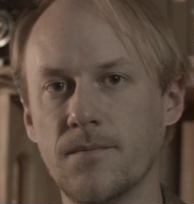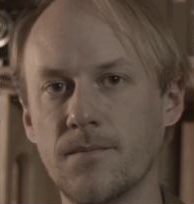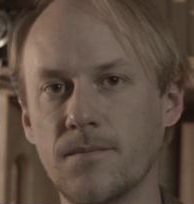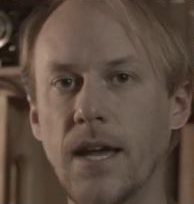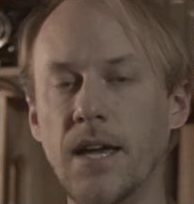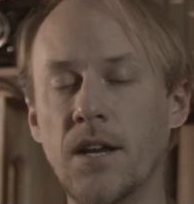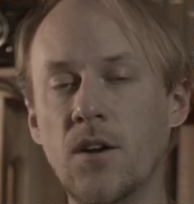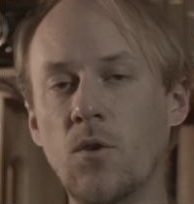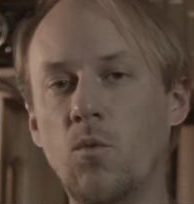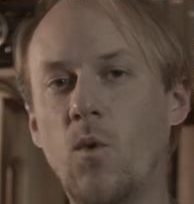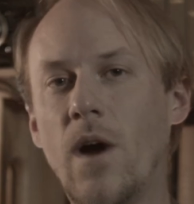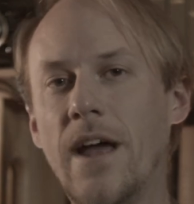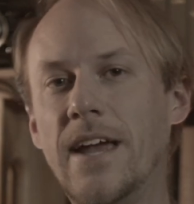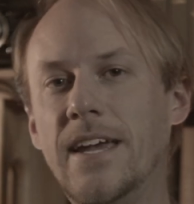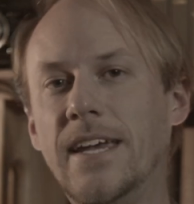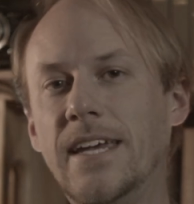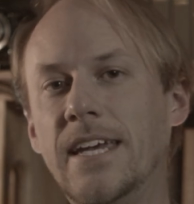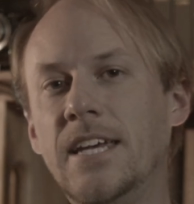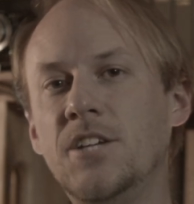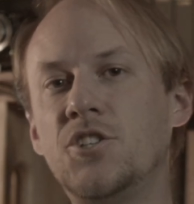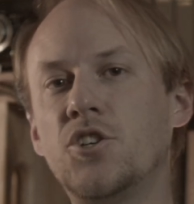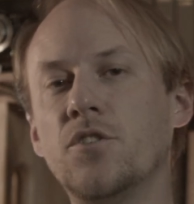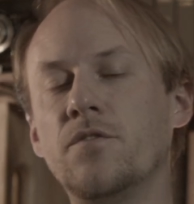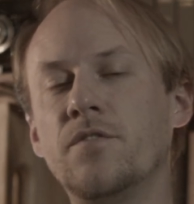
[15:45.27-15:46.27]
In a way,
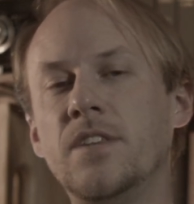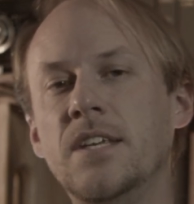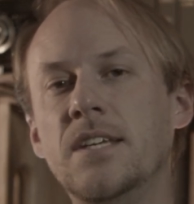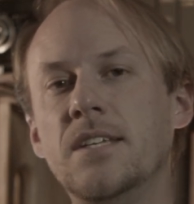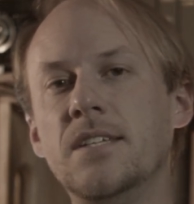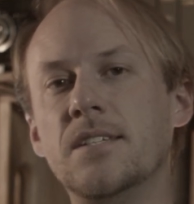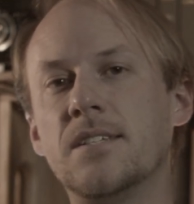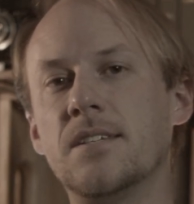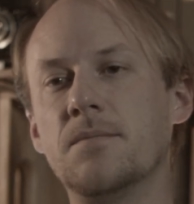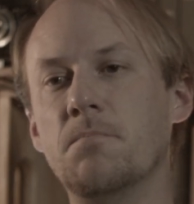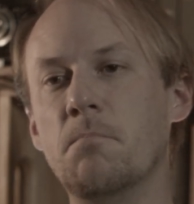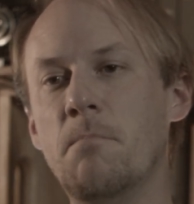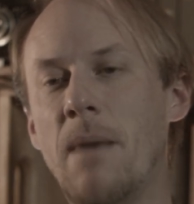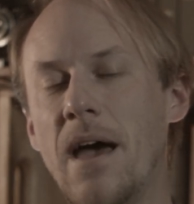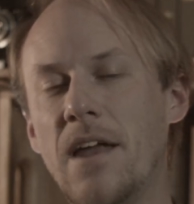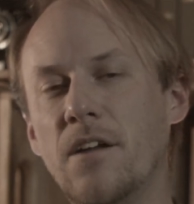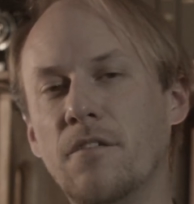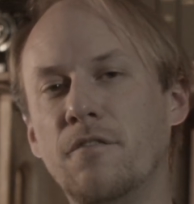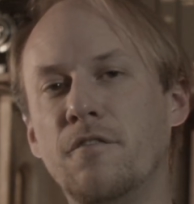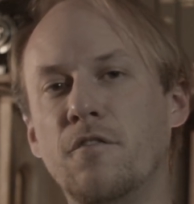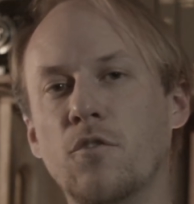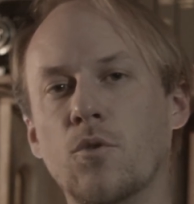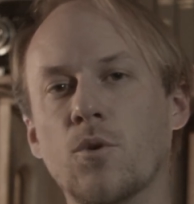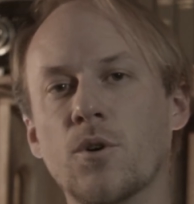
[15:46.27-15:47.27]
each of these
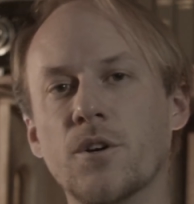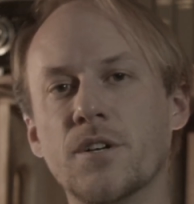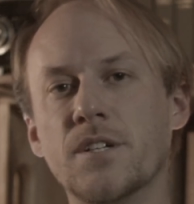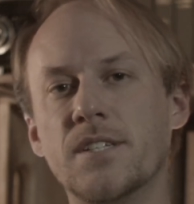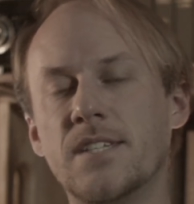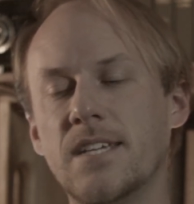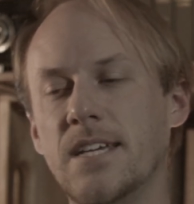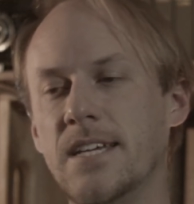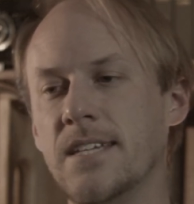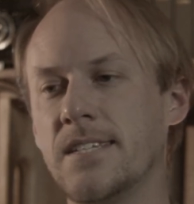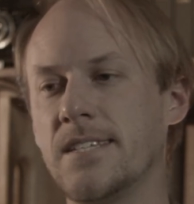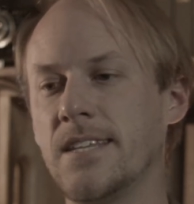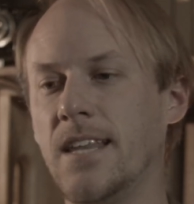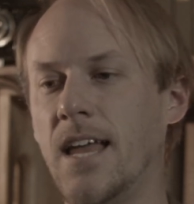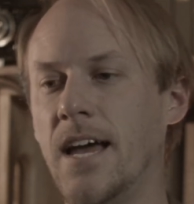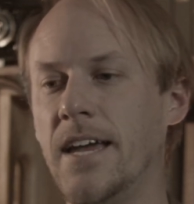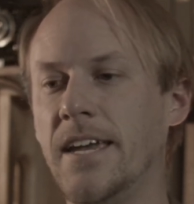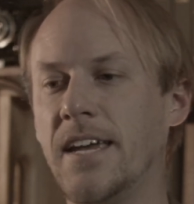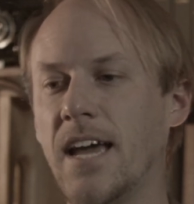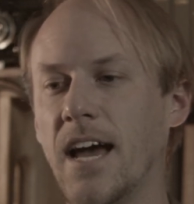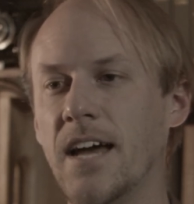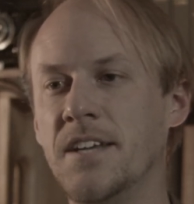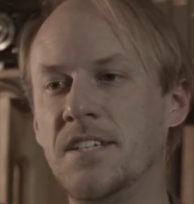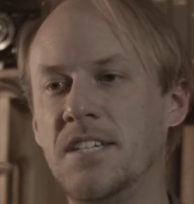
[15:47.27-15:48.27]
metaphors is
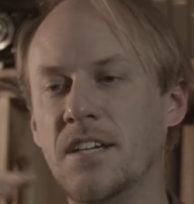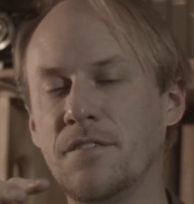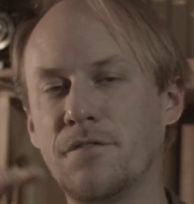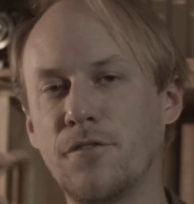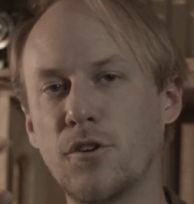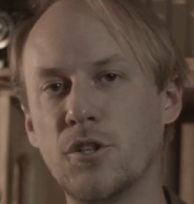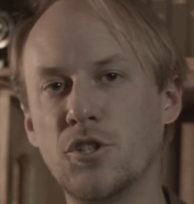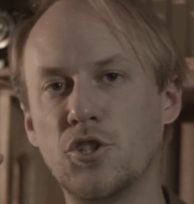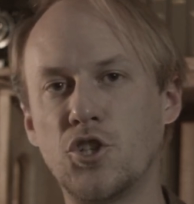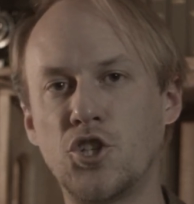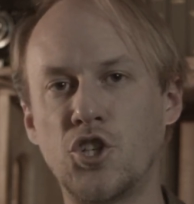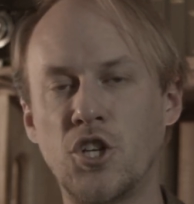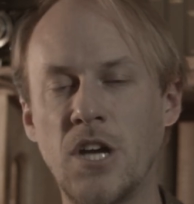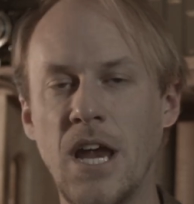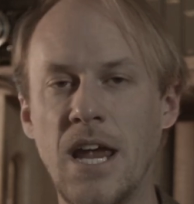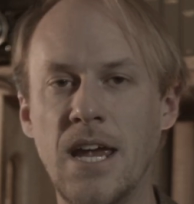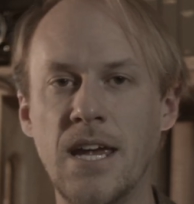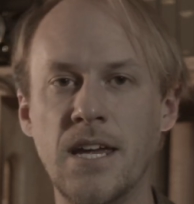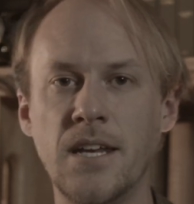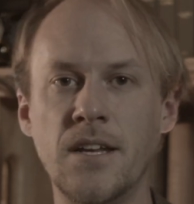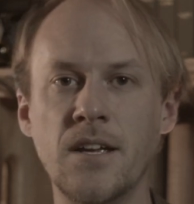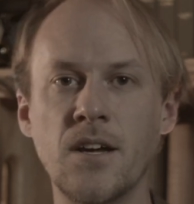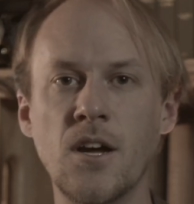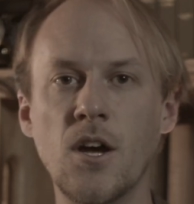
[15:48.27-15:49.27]
like a different
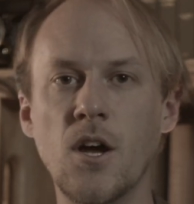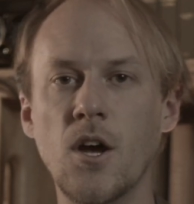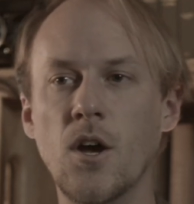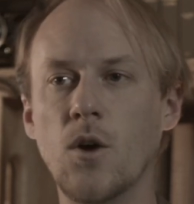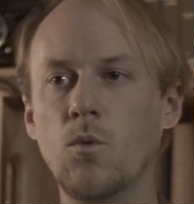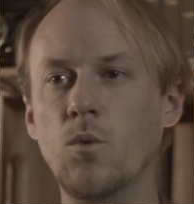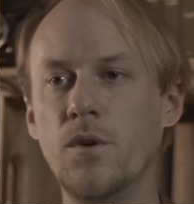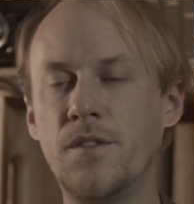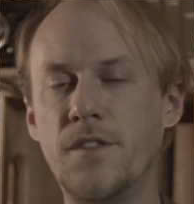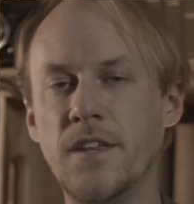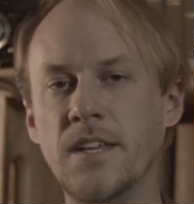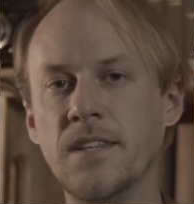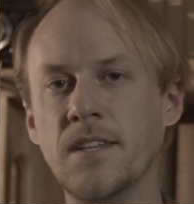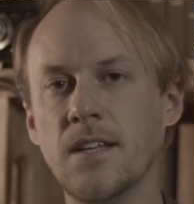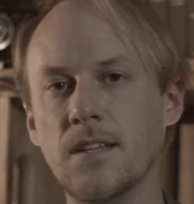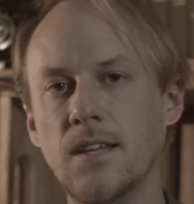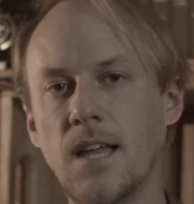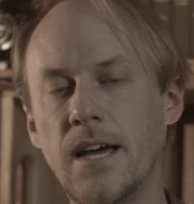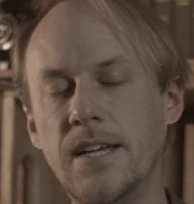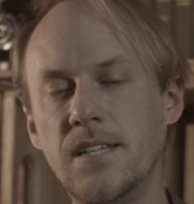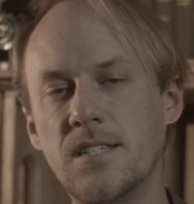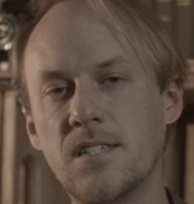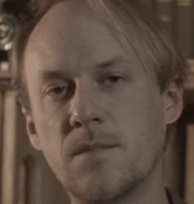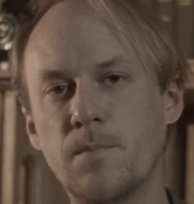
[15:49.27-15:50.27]
shade within the
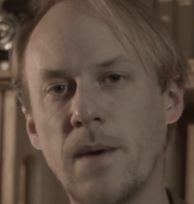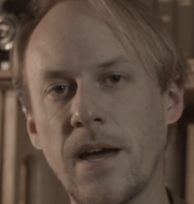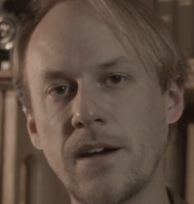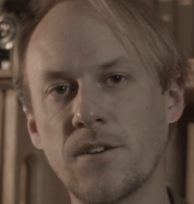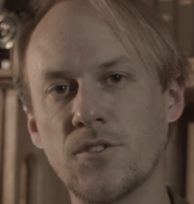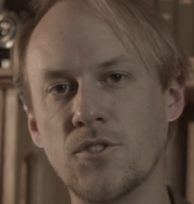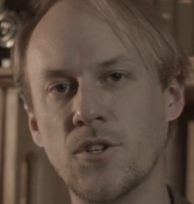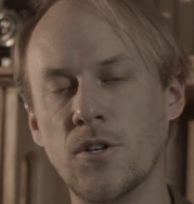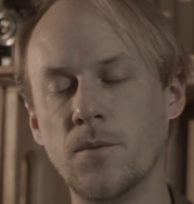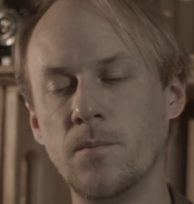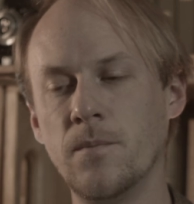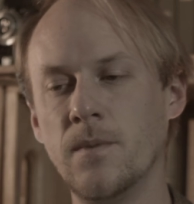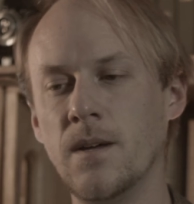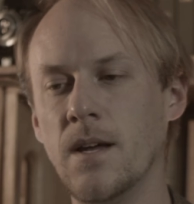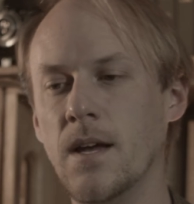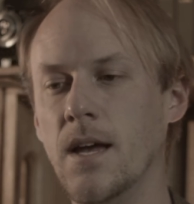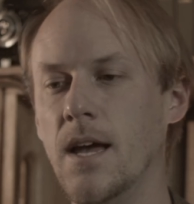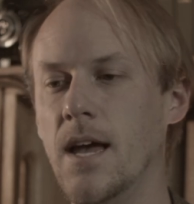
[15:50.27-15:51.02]
light spectrum,